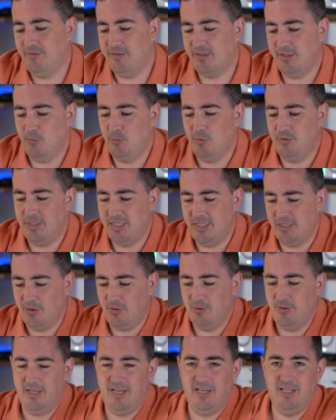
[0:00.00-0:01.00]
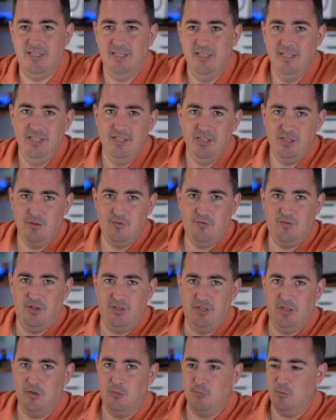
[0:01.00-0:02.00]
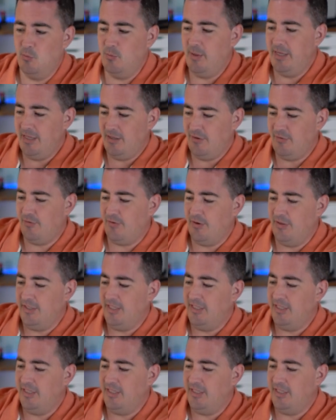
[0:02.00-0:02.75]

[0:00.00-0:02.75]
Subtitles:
So once it's on there, you find a lot more weight at the front,